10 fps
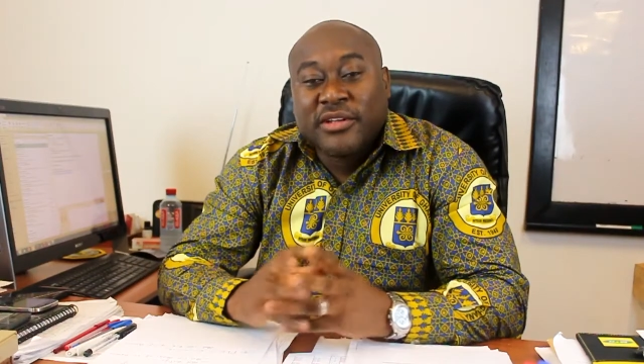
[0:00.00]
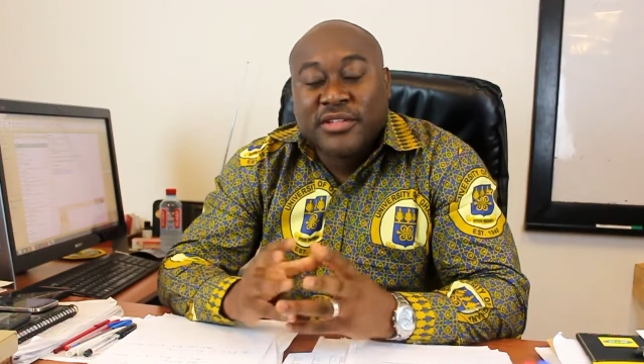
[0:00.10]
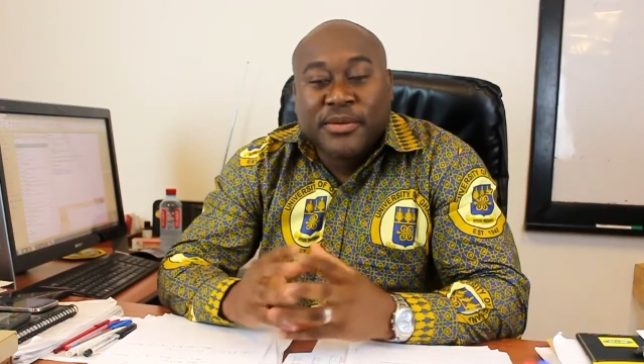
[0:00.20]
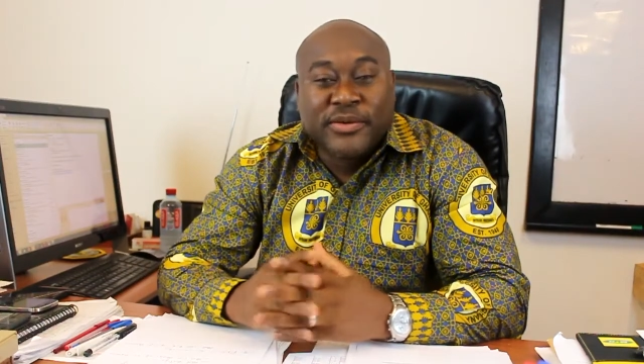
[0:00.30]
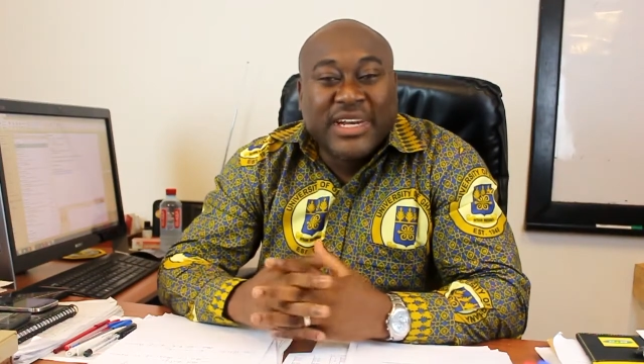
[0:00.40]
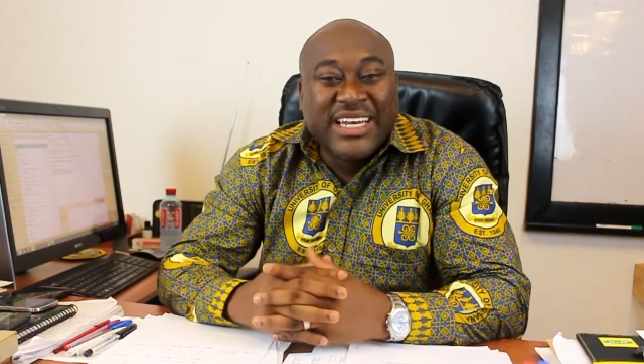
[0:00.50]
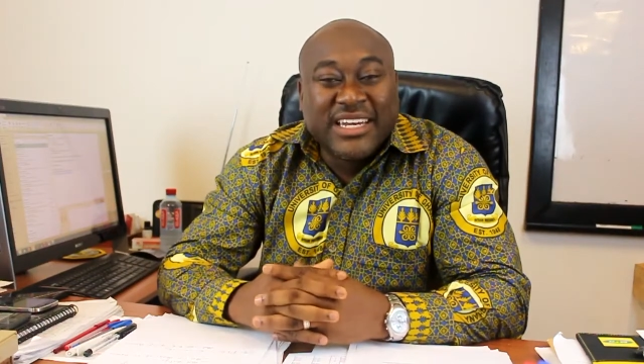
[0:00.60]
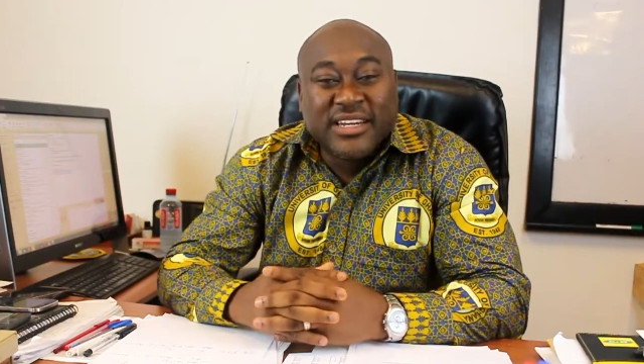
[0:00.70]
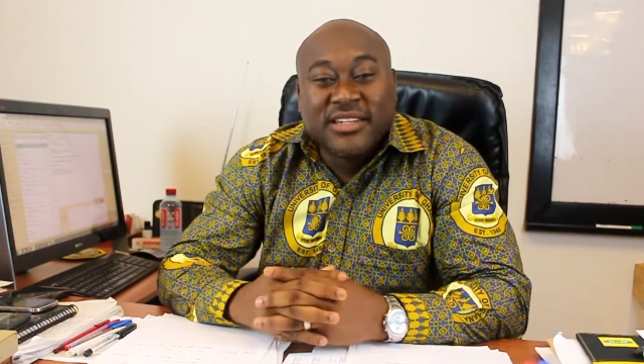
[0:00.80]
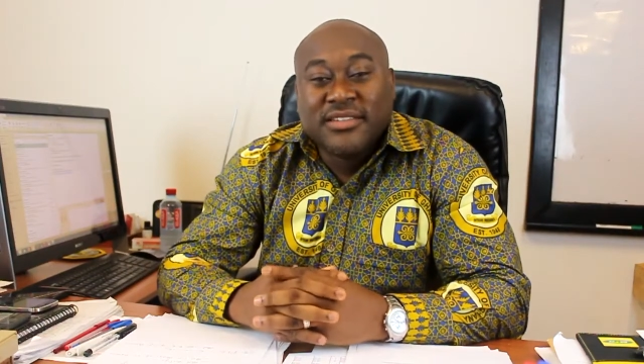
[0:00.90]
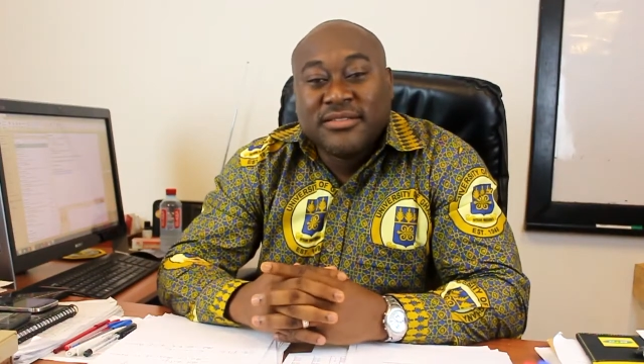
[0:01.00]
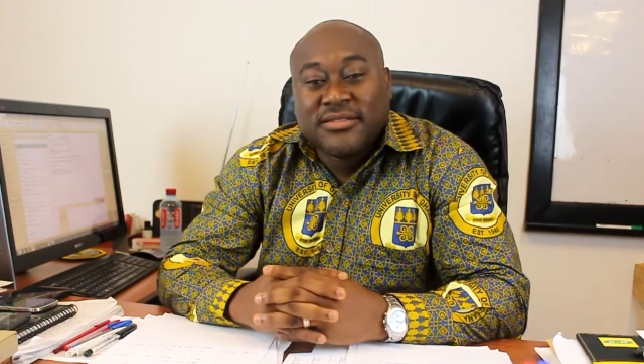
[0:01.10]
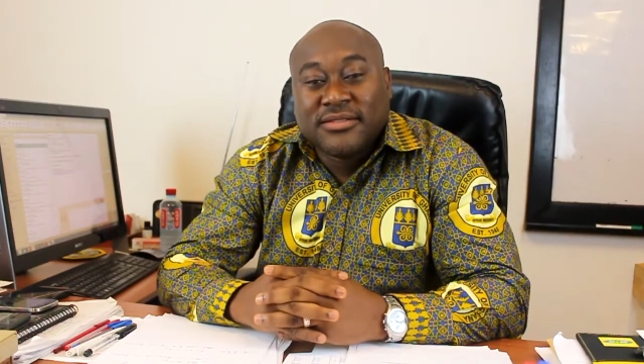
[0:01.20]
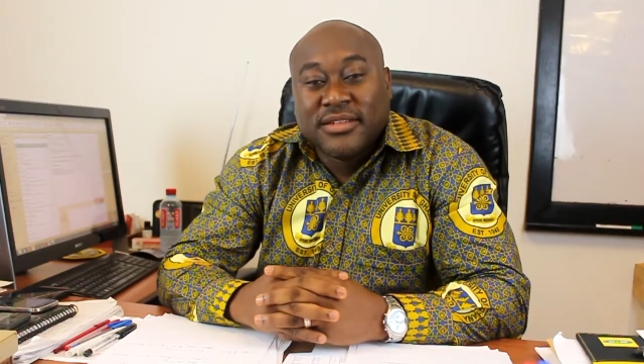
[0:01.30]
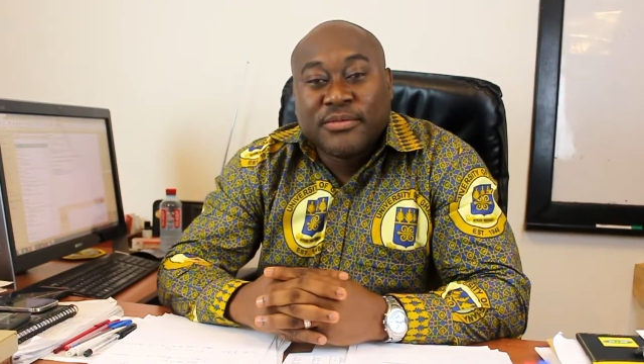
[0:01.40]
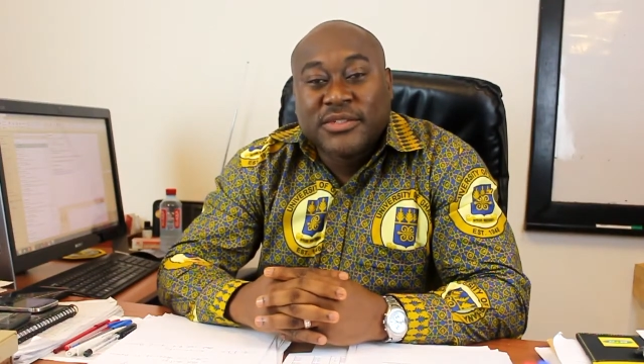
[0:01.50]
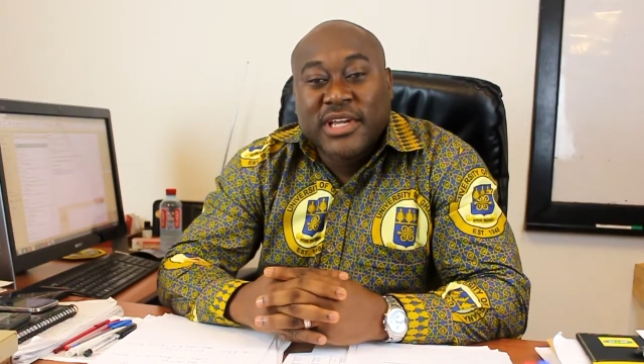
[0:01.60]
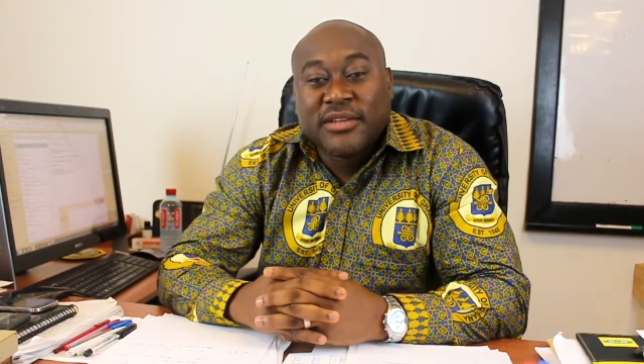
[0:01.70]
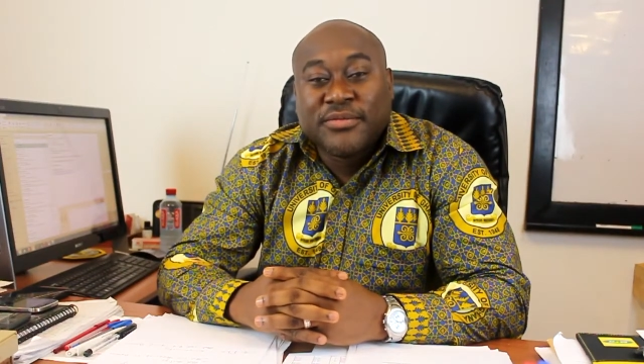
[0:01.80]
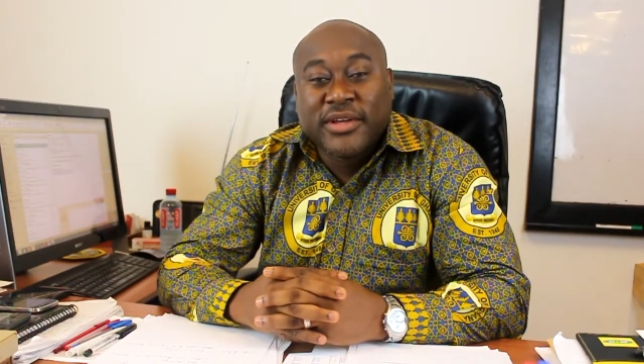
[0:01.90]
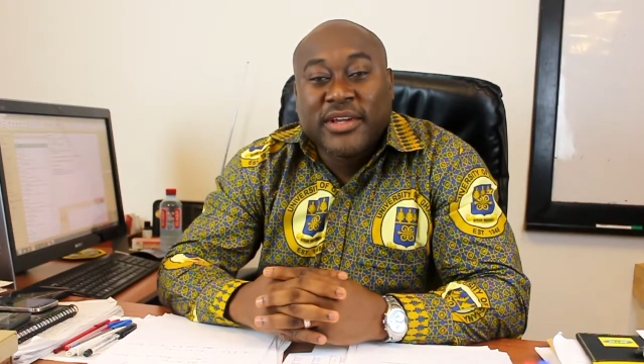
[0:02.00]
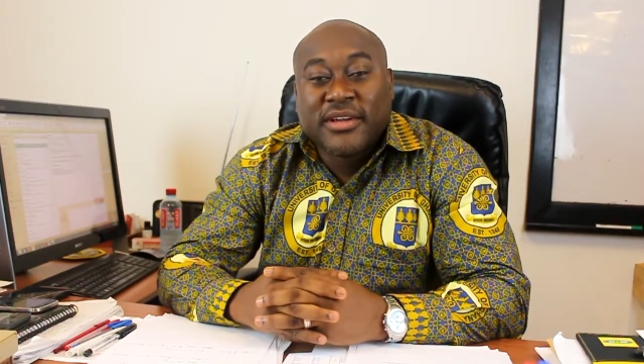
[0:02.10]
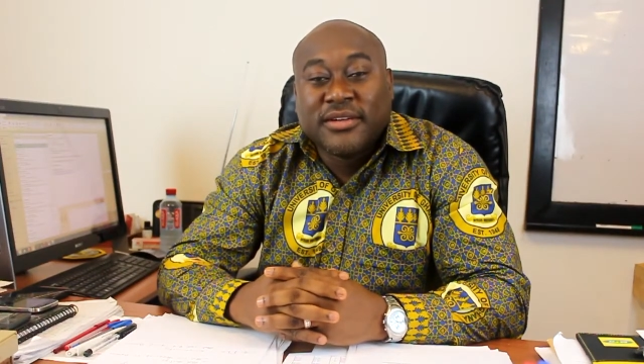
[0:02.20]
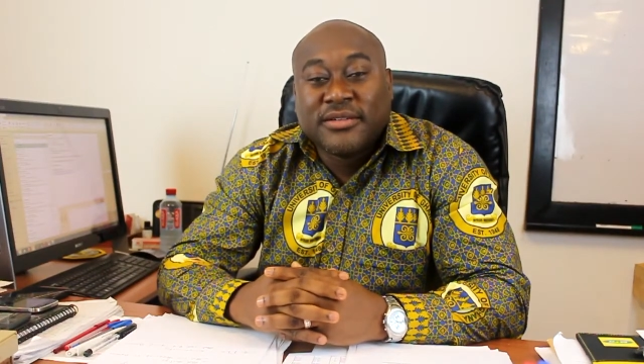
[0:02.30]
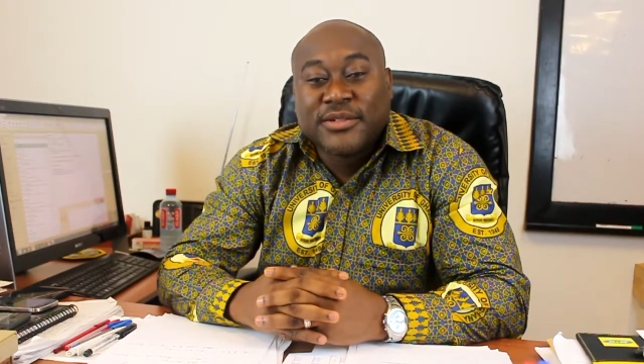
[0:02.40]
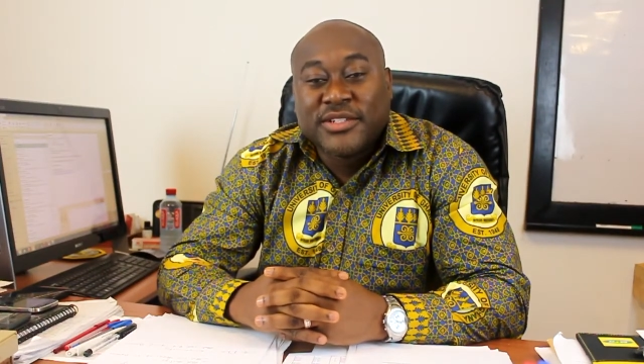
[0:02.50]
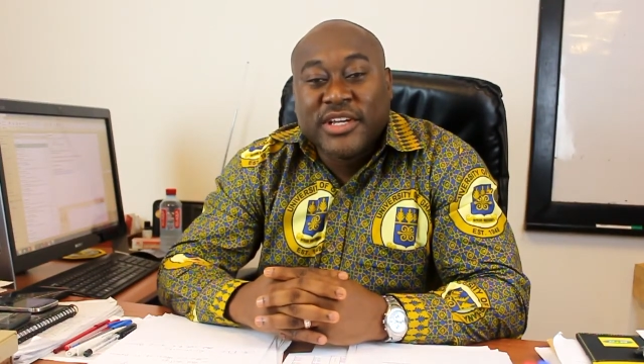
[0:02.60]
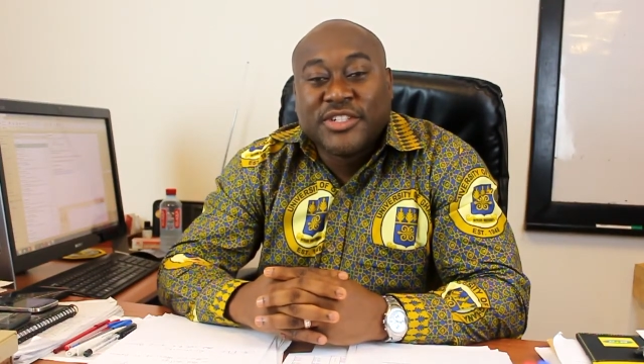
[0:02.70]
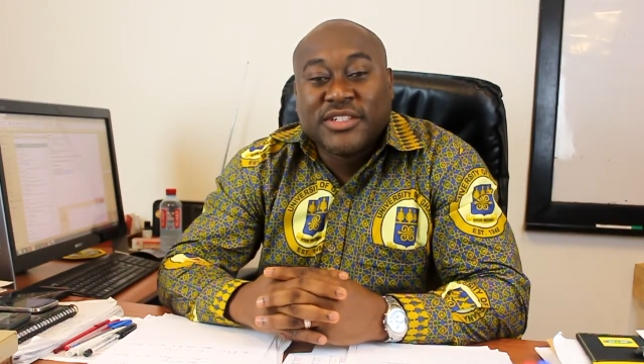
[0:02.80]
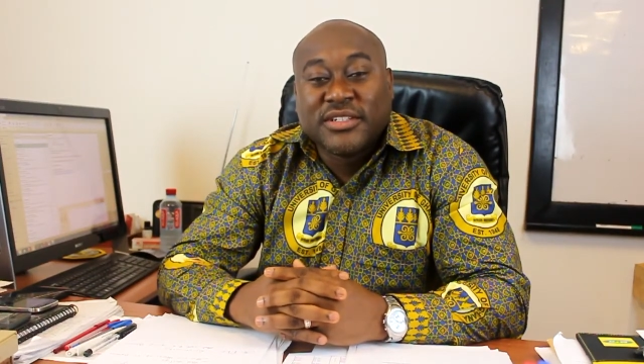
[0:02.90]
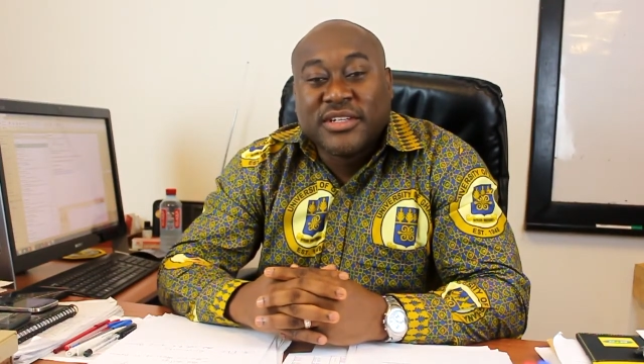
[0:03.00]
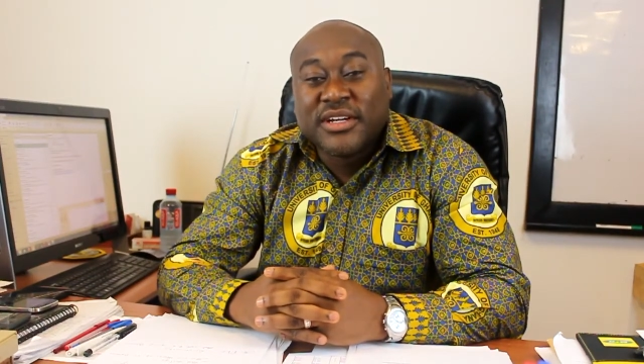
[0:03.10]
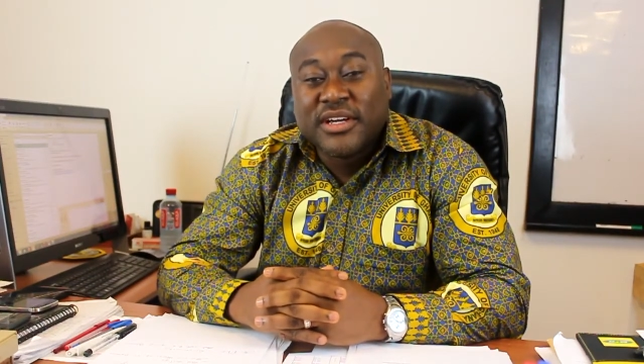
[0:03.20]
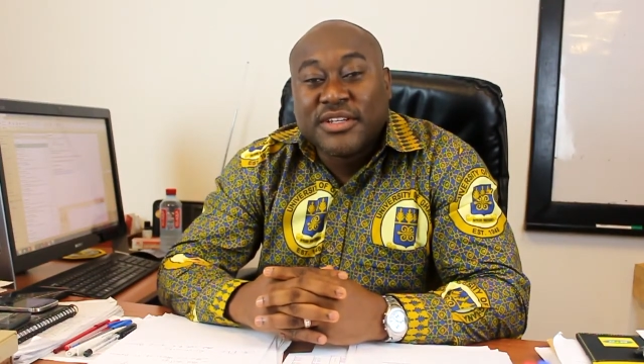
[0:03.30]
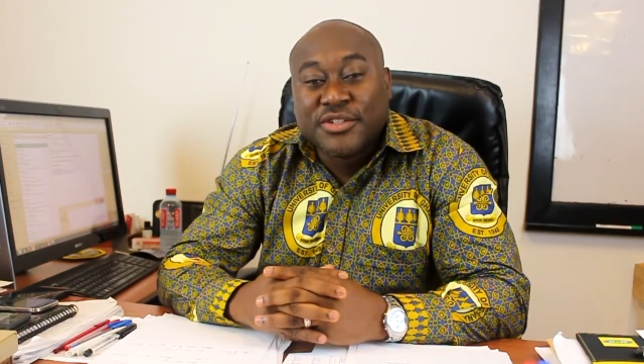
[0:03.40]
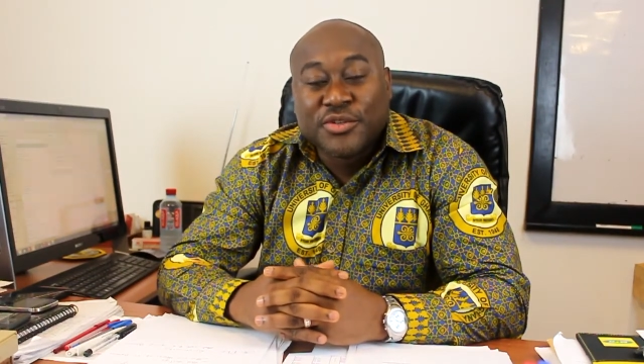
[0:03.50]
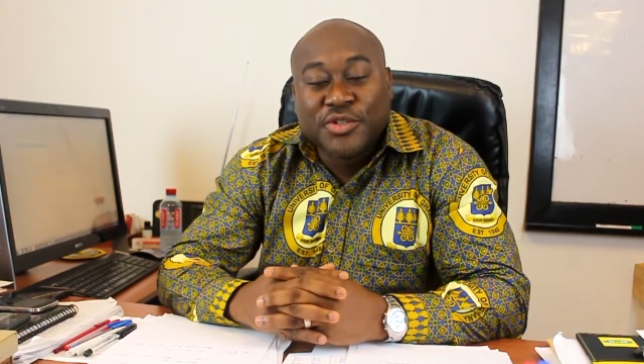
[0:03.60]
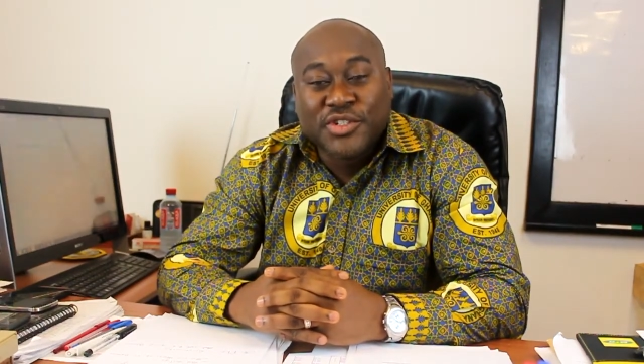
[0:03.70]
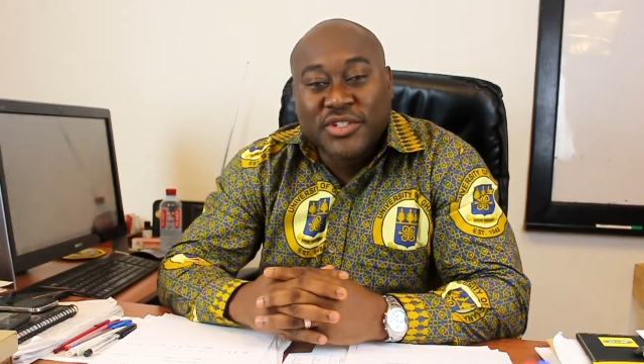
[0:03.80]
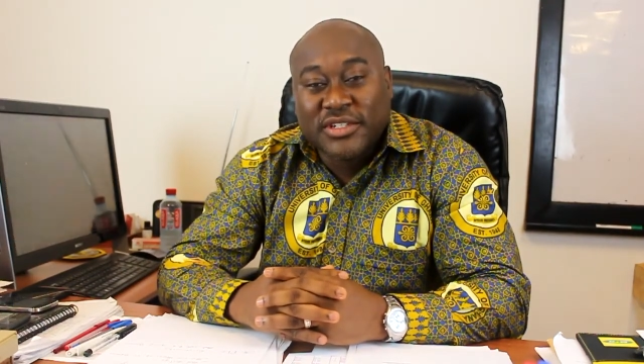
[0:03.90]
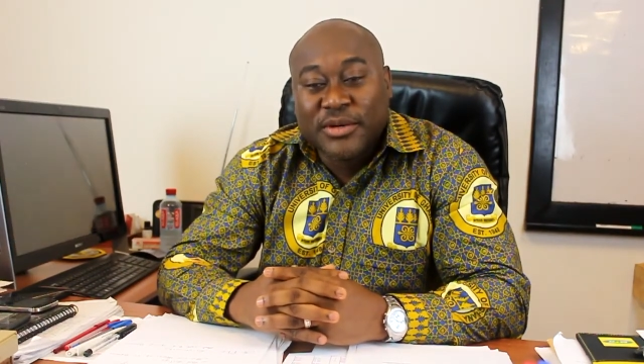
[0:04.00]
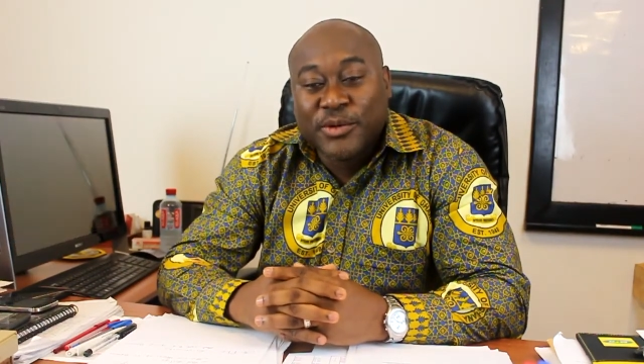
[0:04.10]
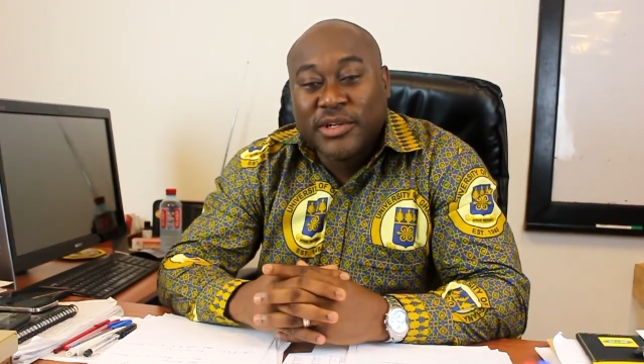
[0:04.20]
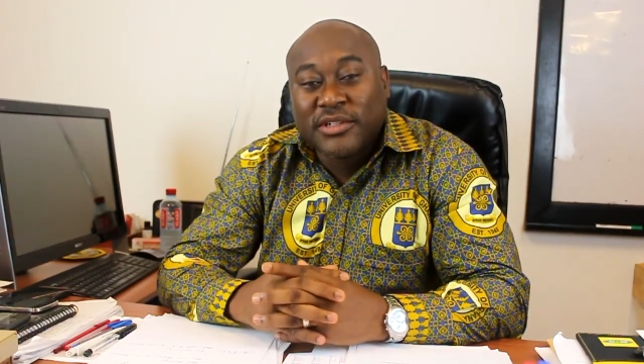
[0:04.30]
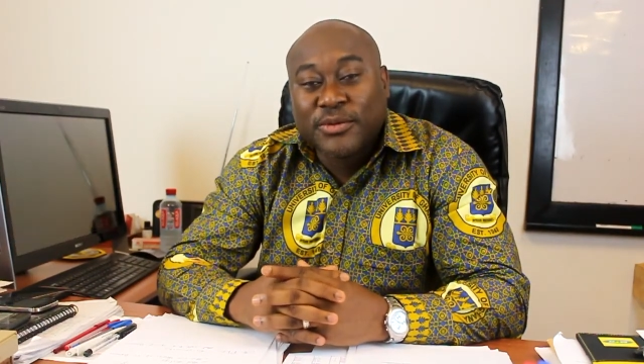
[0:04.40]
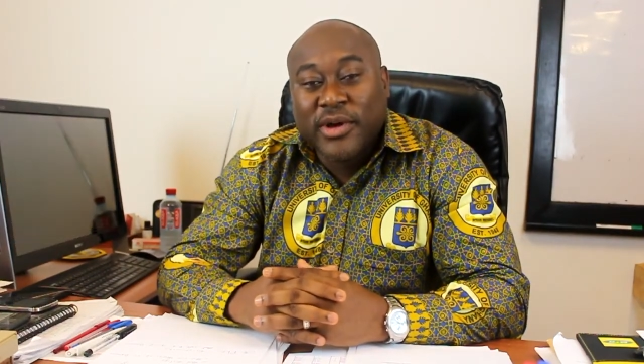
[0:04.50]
in some of the leading scientific research institutions in the world.